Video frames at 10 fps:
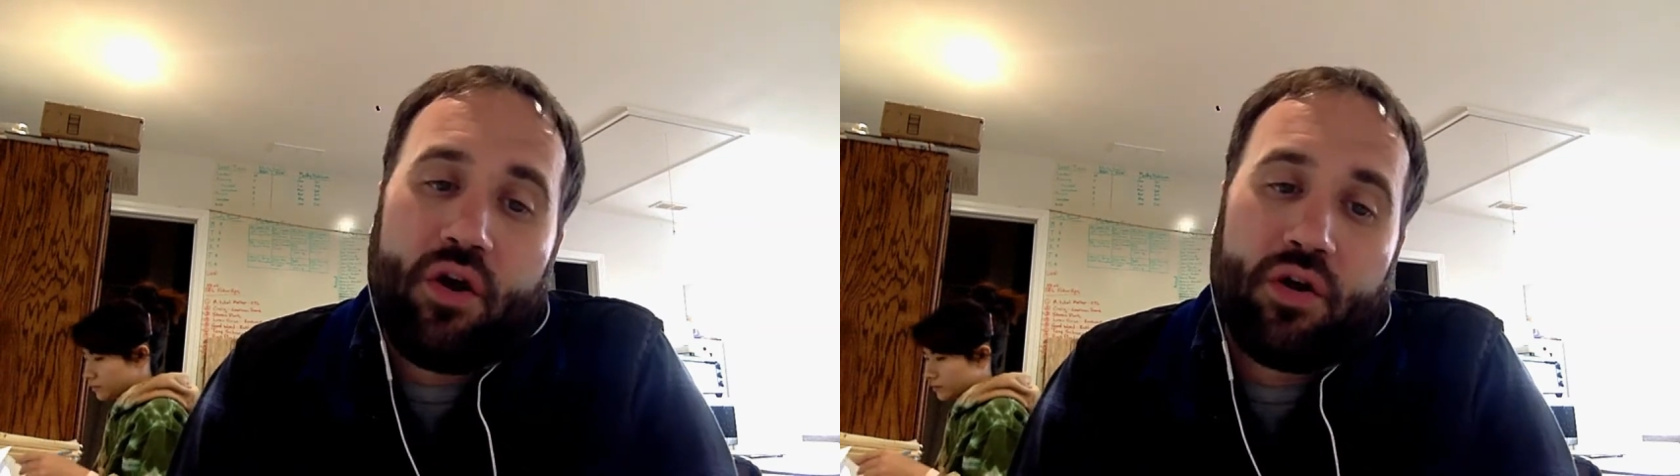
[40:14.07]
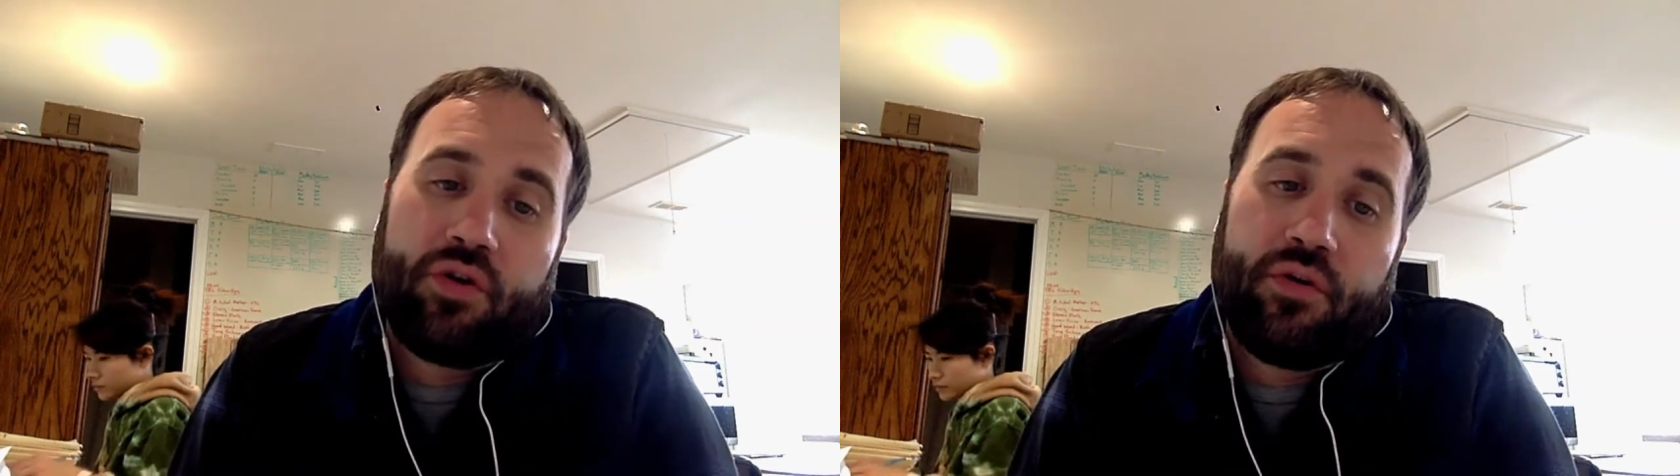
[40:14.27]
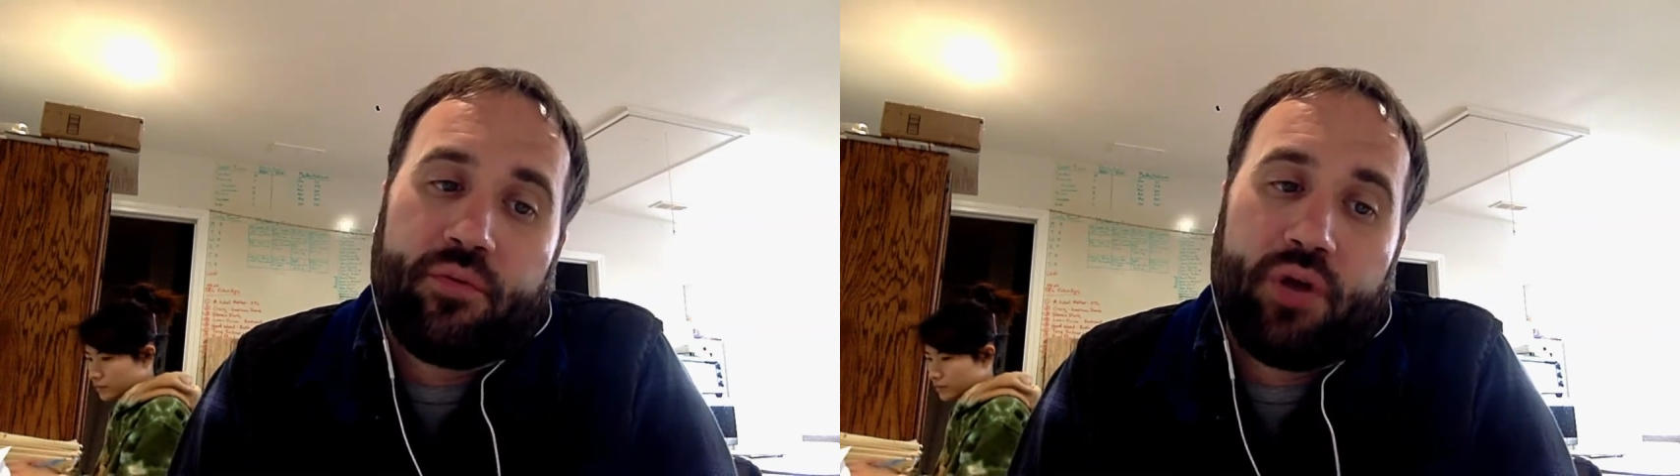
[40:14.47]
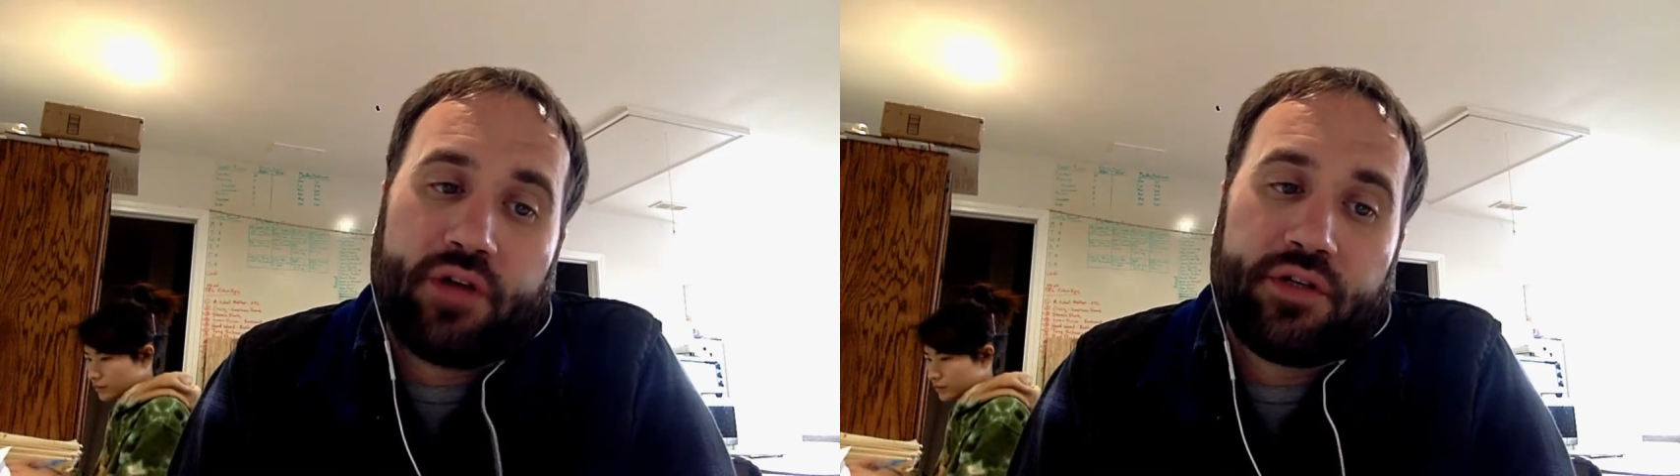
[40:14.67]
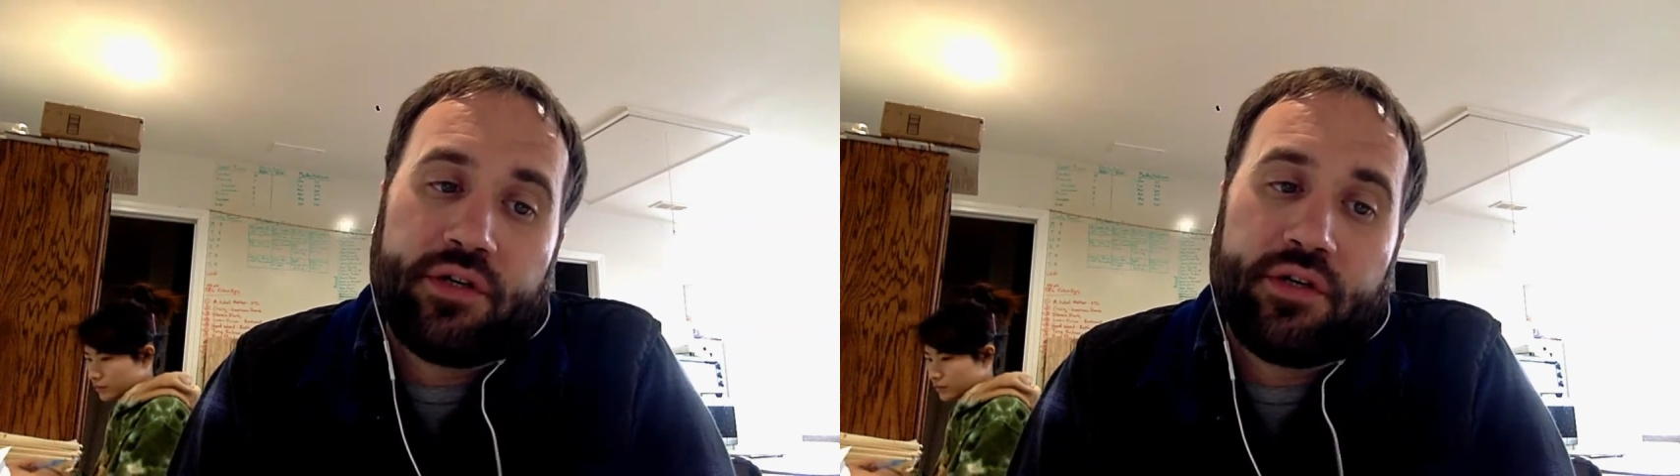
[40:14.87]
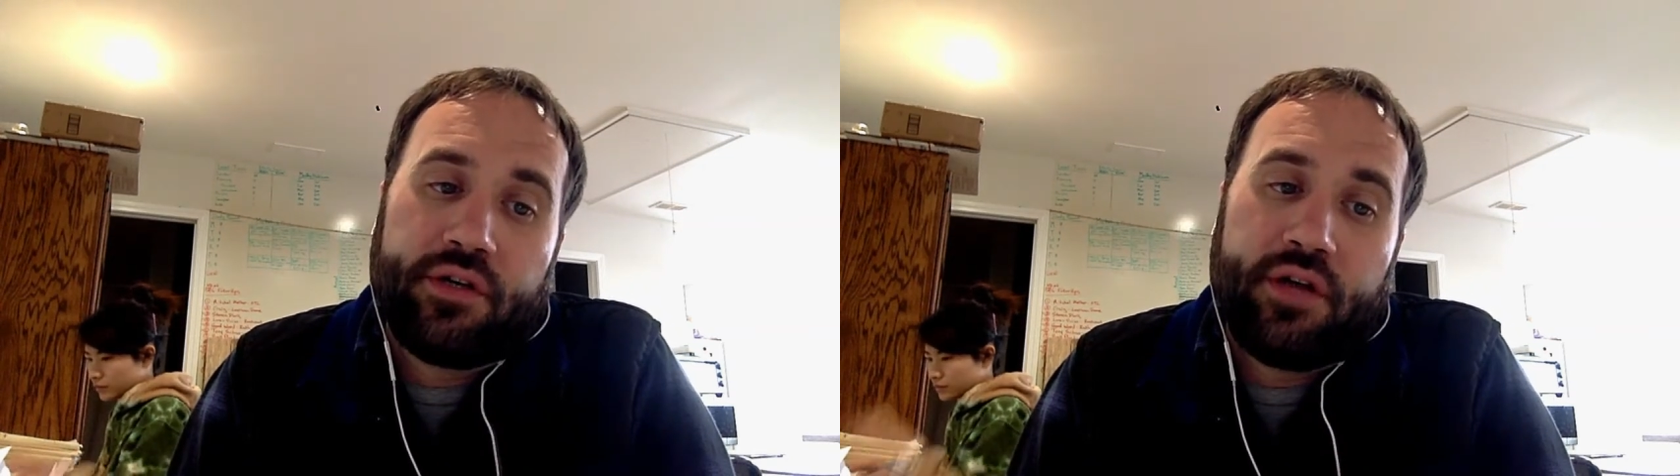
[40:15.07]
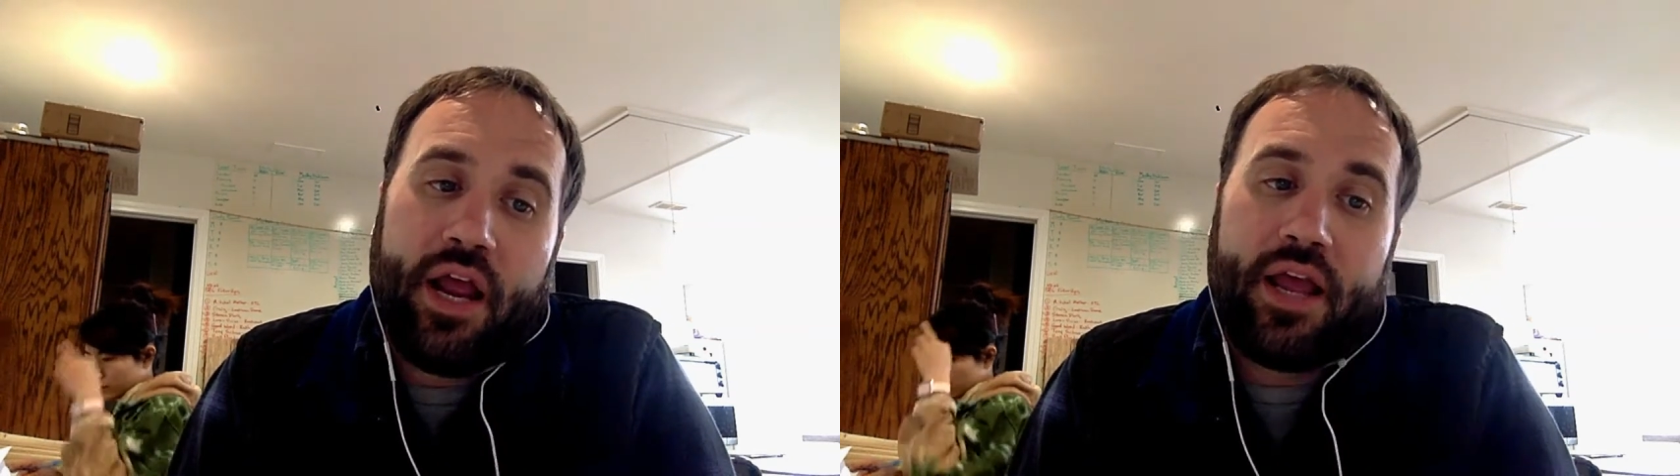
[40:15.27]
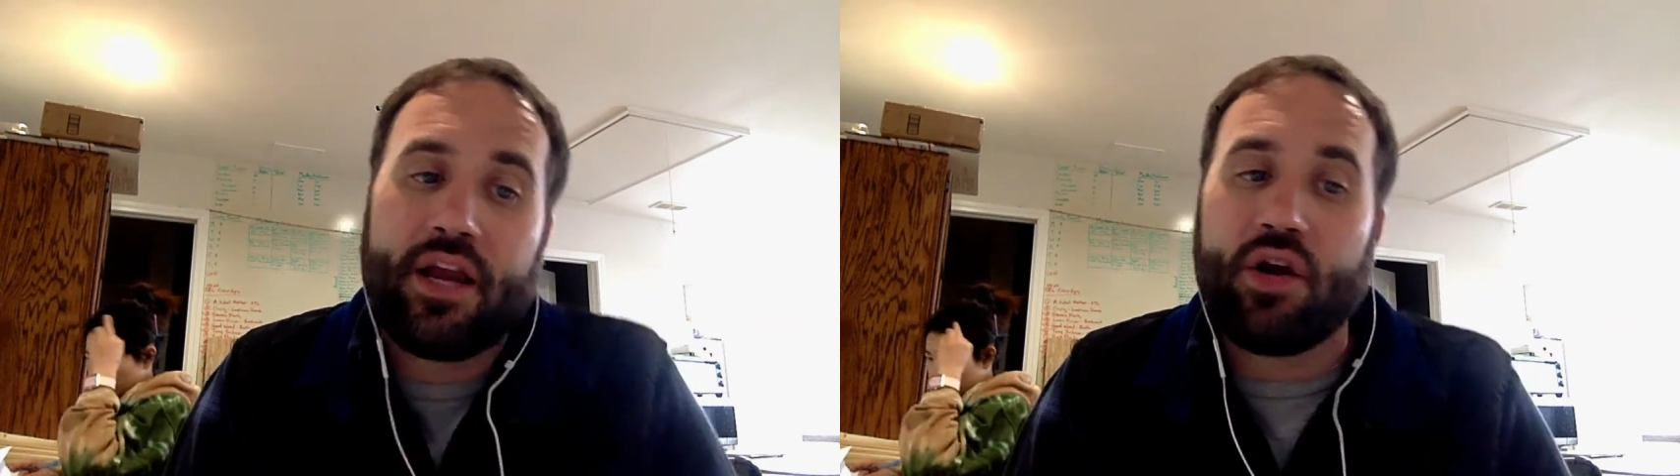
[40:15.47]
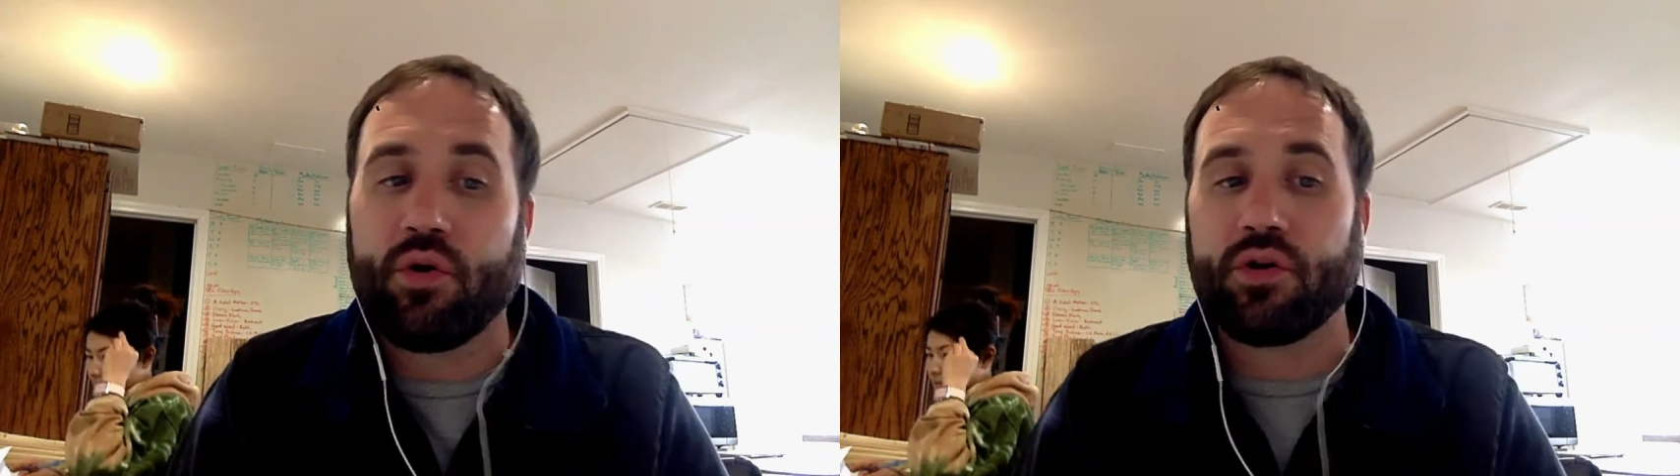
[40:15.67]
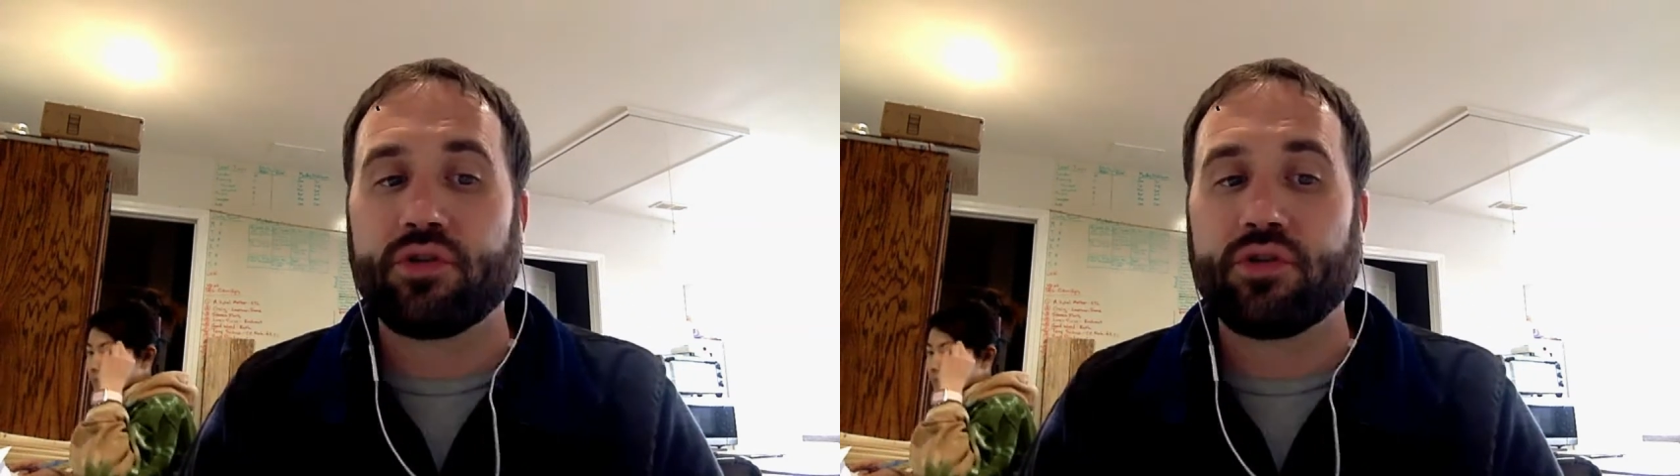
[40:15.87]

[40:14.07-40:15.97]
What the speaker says: our current production in order